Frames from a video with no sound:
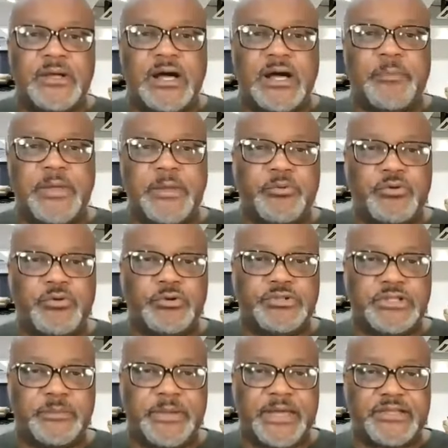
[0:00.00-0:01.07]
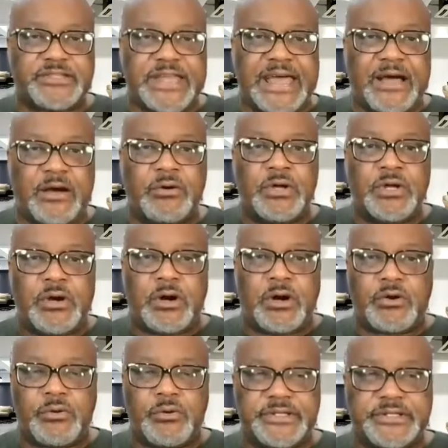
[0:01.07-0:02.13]
Uh, people who go to the page now are
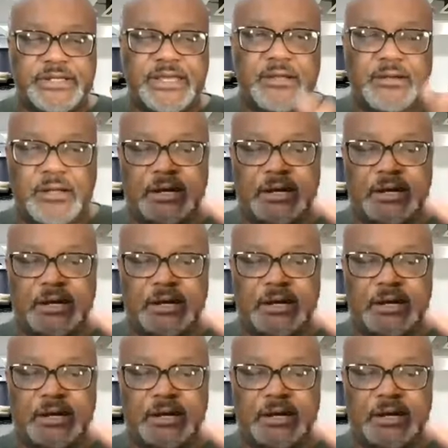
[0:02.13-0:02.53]
going to get,